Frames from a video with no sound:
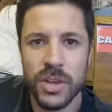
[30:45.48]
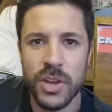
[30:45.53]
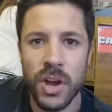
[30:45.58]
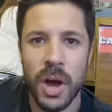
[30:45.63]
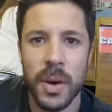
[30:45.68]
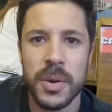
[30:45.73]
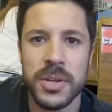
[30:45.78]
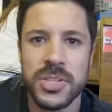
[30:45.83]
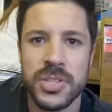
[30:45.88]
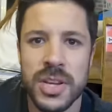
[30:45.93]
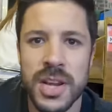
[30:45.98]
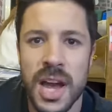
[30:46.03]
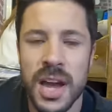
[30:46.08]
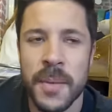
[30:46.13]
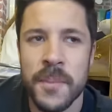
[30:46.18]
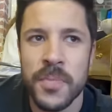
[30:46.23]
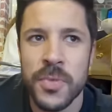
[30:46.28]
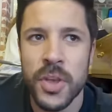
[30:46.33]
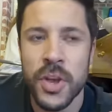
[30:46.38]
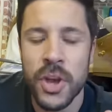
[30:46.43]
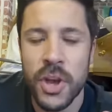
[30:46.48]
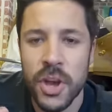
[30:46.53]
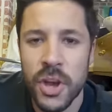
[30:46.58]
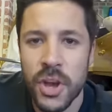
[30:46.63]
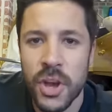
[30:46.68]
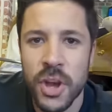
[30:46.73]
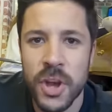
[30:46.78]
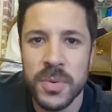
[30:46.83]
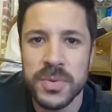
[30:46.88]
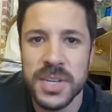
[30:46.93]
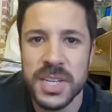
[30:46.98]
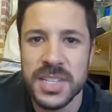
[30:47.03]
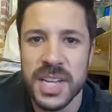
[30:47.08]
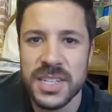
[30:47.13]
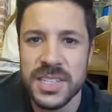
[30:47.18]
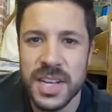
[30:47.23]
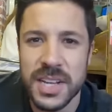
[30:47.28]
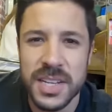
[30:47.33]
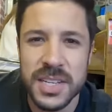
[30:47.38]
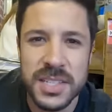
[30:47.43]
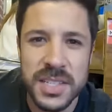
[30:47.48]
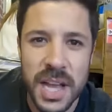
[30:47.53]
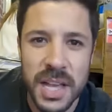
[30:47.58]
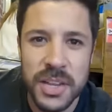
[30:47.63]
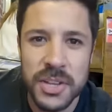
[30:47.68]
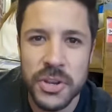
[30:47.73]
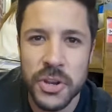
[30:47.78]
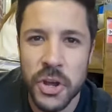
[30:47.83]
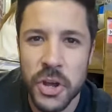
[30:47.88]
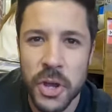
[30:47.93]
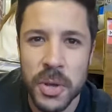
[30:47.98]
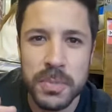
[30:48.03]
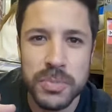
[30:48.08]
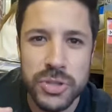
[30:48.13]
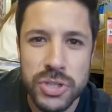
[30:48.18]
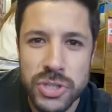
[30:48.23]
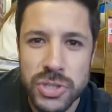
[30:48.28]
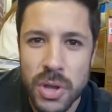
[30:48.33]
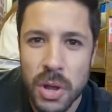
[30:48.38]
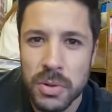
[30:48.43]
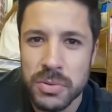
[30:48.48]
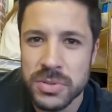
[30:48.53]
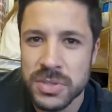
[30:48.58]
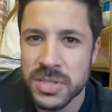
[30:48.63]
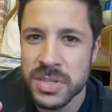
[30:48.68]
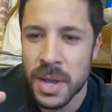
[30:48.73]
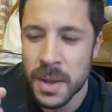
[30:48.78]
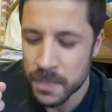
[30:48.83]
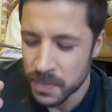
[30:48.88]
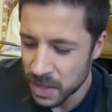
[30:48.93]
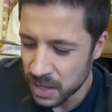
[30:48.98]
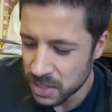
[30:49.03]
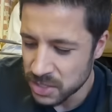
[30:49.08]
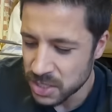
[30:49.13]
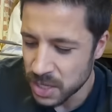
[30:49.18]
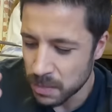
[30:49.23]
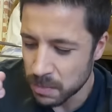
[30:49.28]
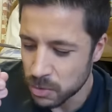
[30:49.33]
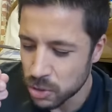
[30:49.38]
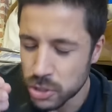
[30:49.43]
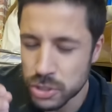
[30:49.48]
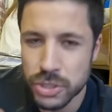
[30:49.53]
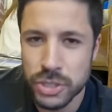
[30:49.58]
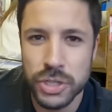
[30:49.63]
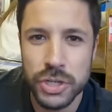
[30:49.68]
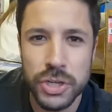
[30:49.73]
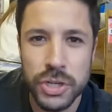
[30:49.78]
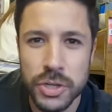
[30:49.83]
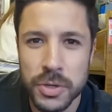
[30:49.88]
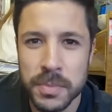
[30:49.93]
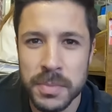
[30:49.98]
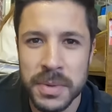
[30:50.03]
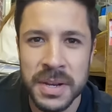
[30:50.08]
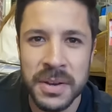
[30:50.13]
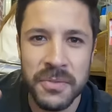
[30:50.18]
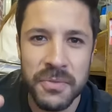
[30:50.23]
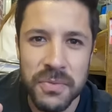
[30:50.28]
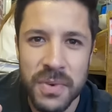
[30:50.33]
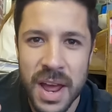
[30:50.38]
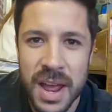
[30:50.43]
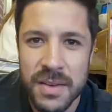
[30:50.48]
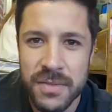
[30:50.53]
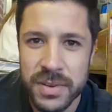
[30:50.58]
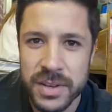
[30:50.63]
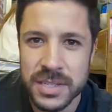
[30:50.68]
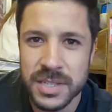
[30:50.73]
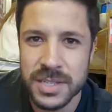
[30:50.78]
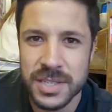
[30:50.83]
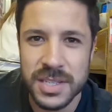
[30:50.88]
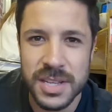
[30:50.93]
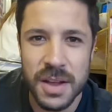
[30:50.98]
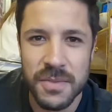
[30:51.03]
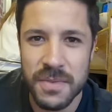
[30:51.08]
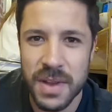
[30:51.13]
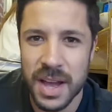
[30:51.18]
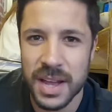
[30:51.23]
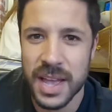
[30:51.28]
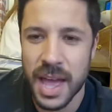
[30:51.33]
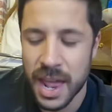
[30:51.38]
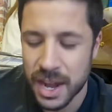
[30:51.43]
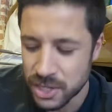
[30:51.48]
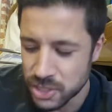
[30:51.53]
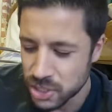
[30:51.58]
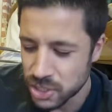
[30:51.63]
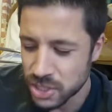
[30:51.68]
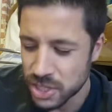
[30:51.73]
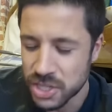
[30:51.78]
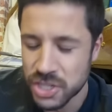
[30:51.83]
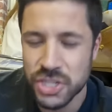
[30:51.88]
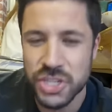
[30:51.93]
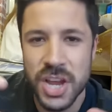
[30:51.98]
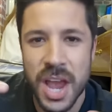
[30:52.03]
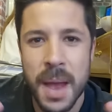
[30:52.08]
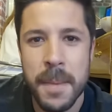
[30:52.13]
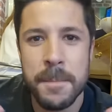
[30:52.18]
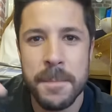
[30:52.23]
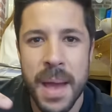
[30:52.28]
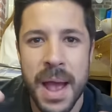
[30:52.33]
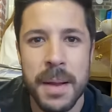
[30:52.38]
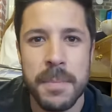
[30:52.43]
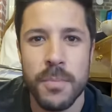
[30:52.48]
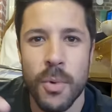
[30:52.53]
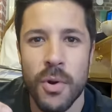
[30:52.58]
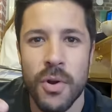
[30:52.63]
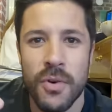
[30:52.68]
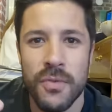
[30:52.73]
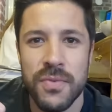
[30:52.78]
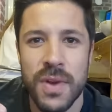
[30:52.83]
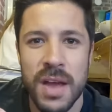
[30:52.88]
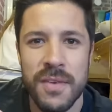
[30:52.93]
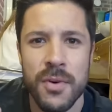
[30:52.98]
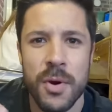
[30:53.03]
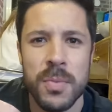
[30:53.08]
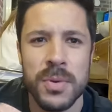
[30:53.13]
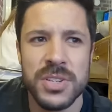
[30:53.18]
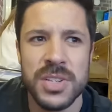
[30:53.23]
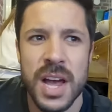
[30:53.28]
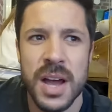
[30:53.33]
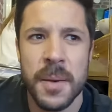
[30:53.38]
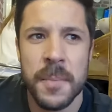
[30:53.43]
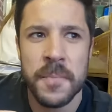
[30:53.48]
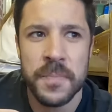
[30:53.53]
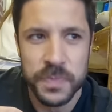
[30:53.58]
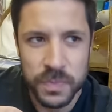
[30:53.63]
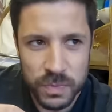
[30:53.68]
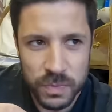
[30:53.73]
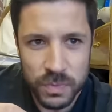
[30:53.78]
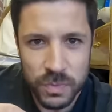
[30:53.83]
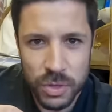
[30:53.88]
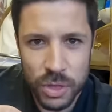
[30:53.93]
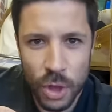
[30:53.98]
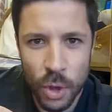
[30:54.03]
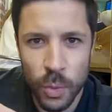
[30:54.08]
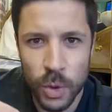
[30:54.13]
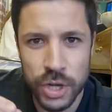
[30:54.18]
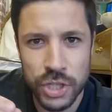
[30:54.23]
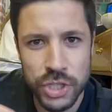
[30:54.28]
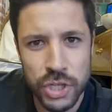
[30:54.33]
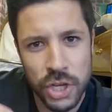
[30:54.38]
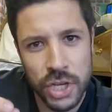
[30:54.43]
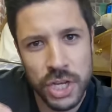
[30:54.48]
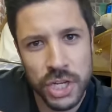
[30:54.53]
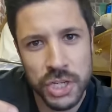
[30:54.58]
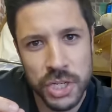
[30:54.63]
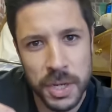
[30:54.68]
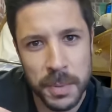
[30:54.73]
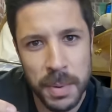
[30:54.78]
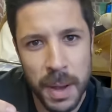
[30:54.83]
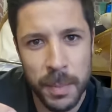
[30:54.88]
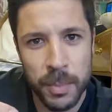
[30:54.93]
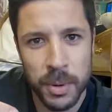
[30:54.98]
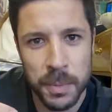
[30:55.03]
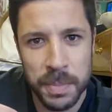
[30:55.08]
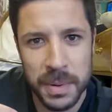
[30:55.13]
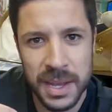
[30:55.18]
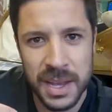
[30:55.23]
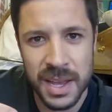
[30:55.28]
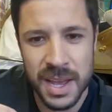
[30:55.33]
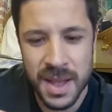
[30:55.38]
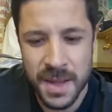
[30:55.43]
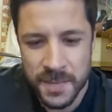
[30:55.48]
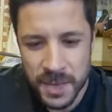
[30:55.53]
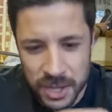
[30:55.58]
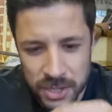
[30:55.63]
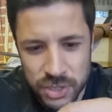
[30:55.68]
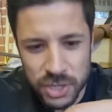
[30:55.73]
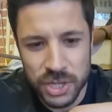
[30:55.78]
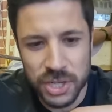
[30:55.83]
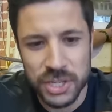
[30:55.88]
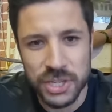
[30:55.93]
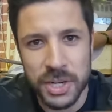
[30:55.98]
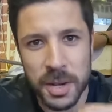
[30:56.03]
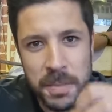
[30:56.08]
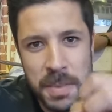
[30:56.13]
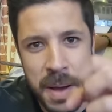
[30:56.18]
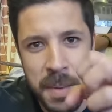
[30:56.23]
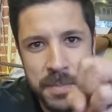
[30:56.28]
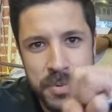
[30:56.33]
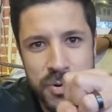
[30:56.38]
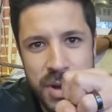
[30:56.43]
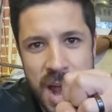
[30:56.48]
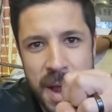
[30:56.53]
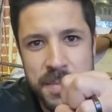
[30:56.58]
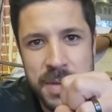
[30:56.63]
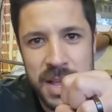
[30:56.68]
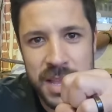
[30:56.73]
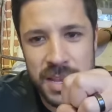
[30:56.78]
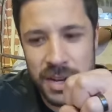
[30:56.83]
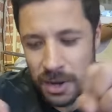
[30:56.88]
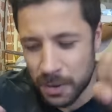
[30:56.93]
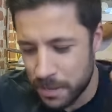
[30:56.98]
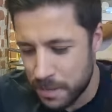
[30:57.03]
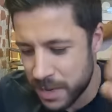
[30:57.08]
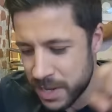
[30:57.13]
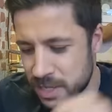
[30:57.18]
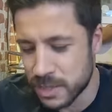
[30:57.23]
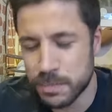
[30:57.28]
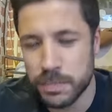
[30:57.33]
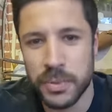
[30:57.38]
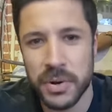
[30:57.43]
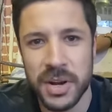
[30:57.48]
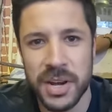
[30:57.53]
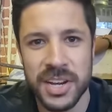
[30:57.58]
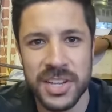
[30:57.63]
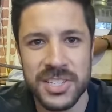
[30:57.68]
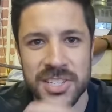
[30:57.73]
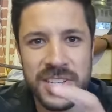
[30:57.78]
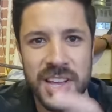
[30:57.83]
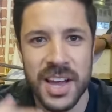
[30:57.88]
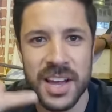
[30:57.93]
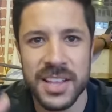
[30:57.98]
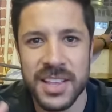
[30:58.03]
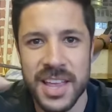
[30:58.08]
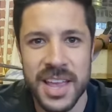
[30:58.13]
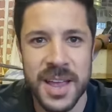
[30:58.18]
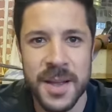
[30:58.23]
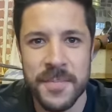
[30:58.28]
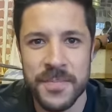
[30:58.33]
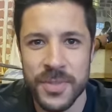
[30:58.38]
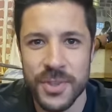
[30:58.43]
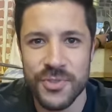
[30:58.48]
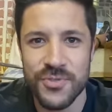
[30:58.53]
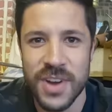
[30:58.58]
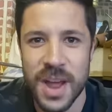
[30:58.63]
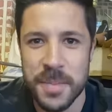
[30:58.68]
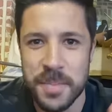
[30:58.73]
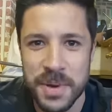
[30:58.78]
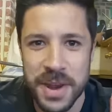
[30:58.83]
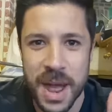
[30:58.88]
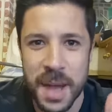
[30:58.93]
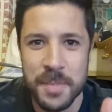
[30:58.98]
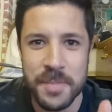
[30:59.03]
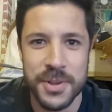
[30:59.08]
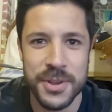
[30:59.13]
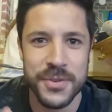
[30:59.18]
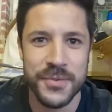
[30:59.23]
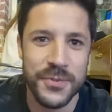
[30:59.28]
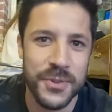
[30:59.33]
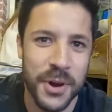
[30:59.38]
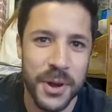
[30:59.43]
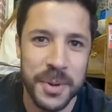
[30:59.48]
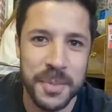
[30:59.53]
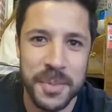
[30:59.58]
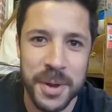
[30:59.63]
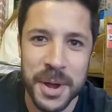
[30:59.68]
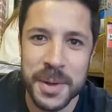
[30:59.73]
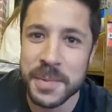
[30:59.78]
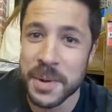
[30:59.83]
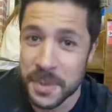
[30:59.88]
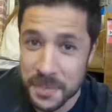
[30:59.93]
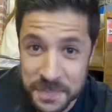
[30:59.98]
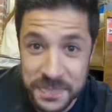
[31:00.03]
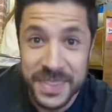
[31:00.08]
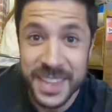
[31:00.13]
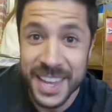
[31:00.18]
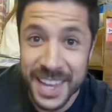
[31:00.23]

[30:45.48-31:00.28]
Yeah, but it's got like herbs. It tastes like Italian herbs, salt, some good cumin flavors and stuff like that. It's just jam-packed ball of flavor, almost like what a Turkish kebab would be. Turkish kebab, grab that little piece, put it inside there, wrap it up and you've got a momo.